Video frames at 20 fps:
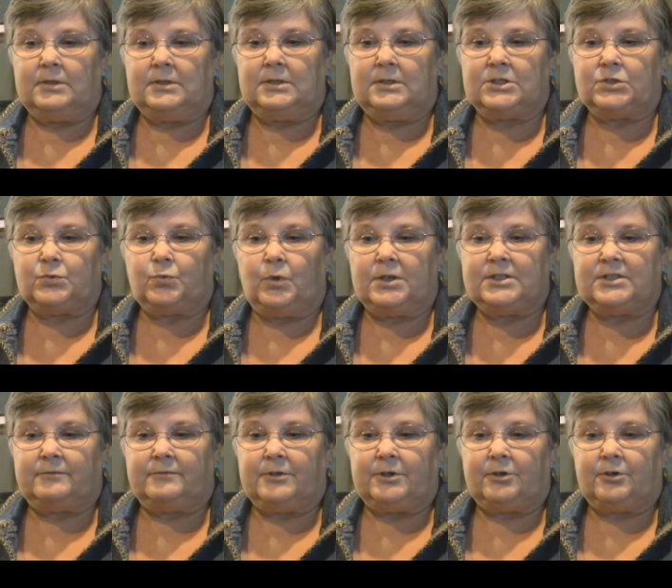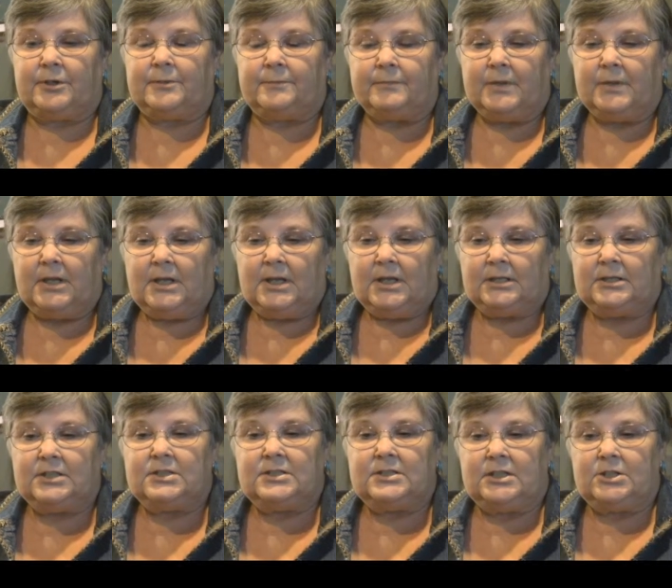this was a very
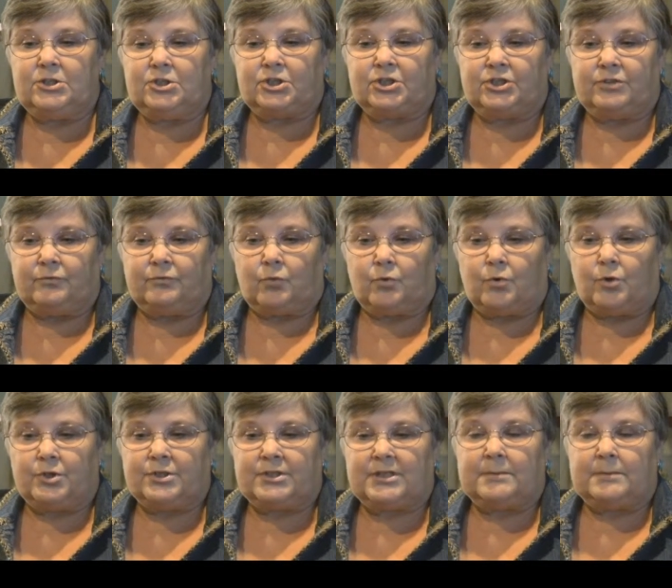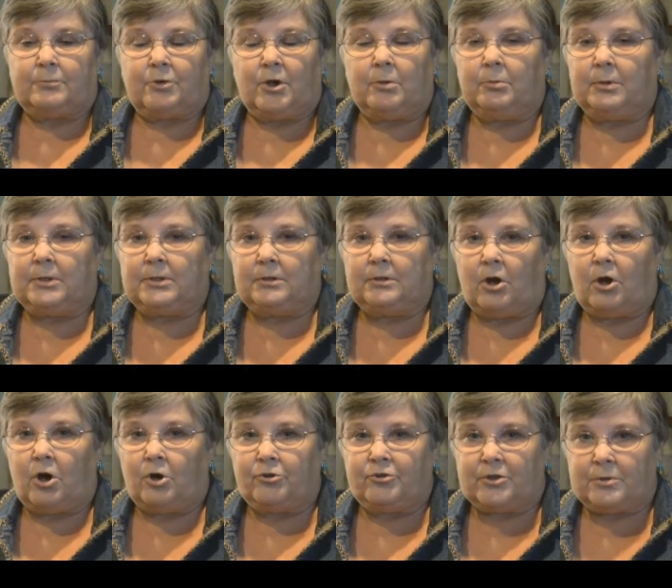contentious divorce and probably
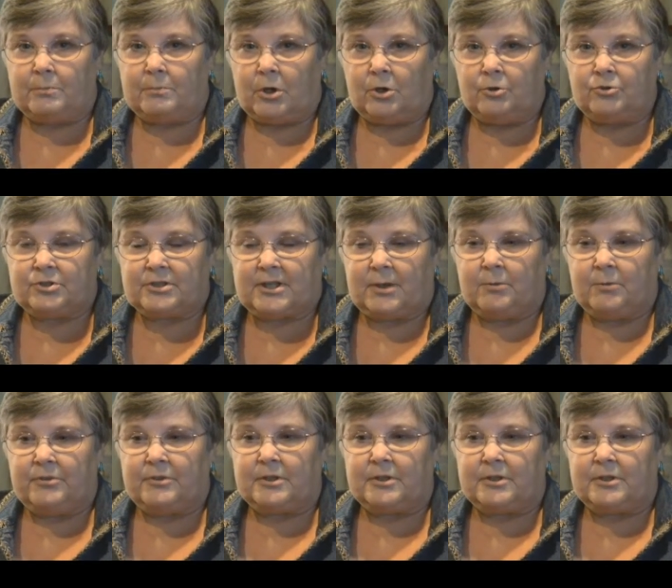harder than most, I would